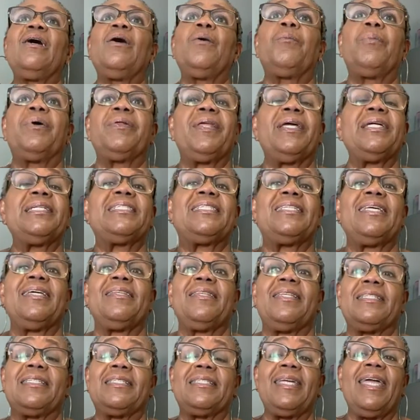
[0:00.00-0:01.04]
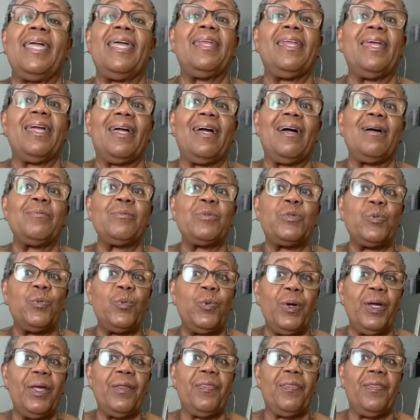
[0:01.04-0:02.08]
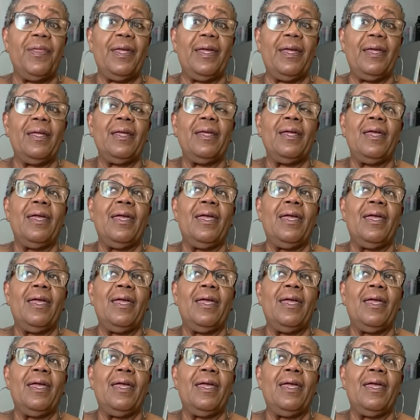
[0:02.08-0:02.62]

But they said the stand that comes with it